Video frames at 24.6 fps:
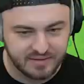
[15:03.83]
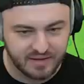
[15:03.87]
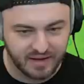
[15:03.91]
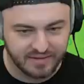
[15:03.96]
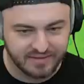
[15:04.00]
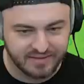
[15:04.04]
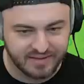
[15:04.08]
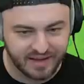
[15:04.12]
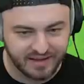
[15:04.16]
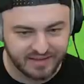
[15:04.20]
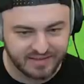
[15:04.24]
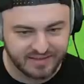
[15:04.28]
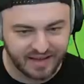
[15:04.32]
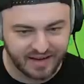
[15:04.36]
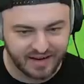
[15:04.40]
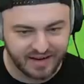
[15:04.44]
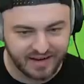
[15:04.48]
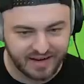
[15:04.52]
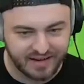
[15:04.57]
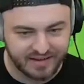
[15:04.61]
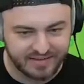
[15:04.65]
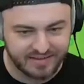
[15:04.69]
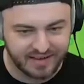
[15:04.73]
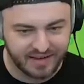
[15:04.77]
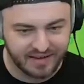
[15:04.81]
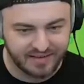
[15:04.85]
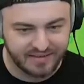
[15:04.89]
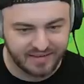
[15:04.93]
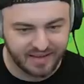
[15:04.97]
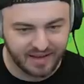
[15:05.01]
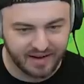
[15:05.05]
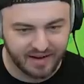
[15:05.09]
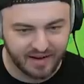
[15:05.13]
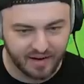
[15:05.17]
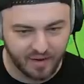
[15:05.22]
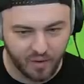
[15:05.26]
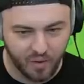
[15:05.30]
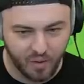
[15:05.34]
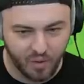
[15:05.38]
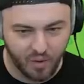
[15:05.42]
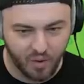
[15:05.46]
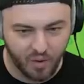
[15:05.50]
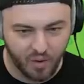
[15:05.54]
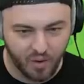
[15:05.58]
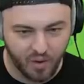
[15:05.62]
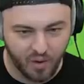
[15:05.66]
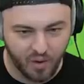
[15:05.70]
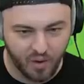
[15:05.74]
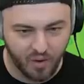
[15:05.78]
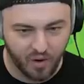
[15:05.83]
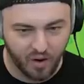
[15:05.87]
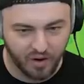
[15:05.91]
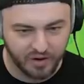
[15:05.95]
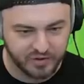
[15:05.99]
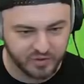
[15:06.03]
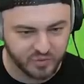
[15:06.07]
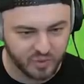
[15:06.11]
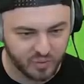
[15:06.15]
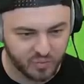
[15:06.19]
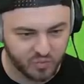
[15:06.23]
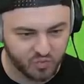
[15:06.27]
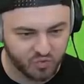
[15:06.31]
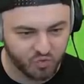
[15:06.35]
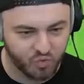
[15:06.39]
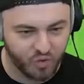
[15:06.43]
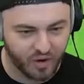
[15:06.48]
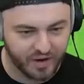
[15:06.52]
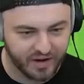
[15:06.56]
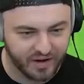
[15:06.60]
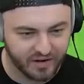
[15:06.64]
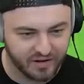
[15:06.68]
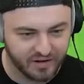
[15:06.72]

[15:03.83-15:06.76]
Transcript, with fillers: Da, da, da, da, da, da, da. I just went right